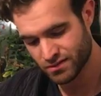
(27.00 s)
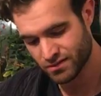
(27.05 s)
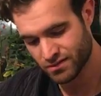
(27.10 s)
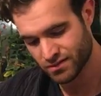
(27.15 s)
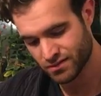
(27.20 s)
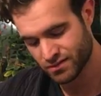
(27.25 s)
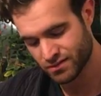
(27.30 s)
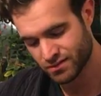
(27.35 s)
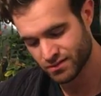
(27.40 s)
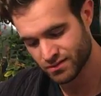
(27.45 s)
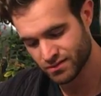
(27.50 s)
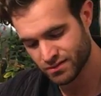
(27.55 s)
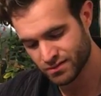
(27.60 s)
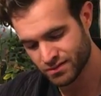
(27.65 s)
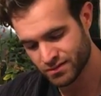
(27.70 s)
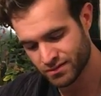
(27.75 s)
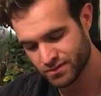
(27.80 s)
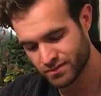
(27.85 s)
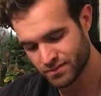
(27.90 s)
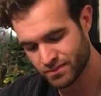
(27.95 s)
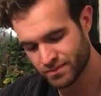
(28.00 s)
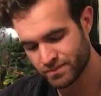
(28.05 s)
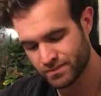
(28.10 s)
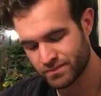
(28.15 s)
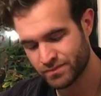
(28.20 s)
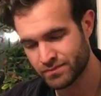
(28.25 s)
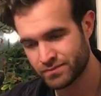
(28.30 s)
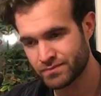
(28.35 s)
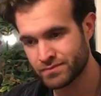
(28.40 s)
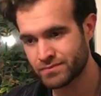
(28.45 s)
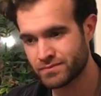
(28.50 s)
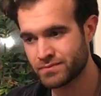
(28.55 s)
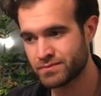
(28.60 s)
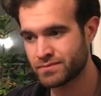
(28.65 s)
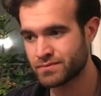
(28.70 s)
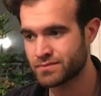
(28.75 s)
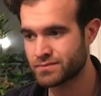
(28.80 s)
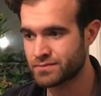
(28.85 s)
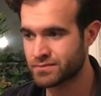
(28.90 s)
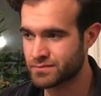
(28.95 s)

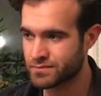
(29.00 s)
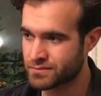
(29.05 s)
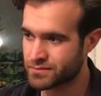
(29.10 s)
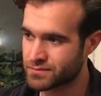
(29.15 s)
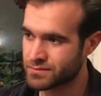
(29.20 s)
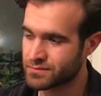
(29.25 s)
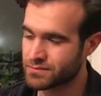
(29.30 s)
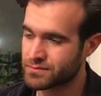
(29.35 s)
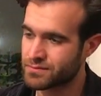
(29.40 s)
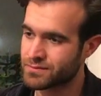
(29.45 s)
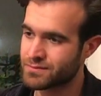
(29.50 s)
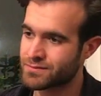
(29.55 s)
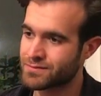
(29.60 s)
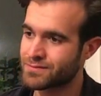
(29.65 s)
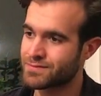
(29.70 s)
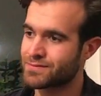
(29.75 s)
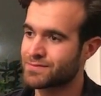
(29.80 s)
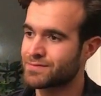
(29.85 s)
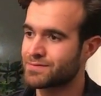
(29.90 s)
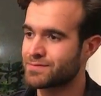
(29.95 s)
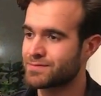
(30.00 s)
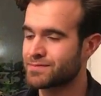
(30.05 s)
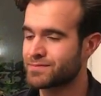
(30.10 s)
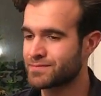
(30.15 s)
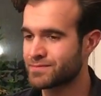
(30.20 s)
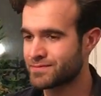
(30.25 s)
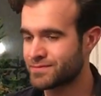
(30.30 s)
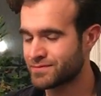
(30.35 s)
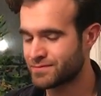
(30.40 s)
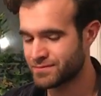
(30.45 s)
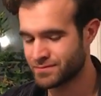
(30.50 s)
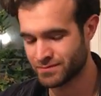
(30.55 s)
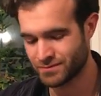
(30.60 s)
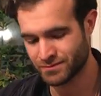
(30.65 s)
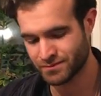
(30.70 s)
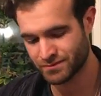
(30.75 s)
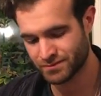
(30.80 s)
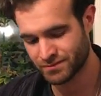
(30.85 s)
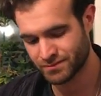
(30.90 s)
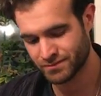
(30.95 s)

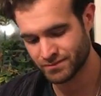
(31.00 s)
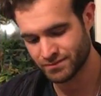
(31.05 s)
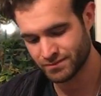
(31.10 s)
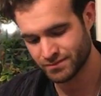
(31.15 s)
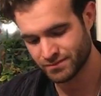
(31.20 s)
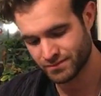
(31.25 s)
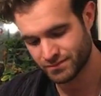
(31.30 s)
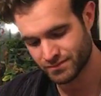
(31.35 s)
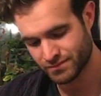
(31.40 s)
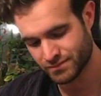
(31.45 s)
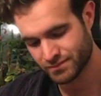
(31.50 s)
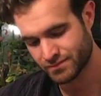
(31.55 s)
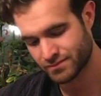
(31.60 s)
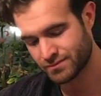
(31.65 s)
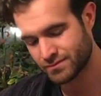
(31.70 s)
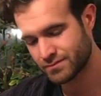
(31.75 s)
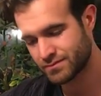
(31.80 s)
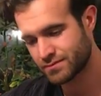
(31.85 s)
(silent)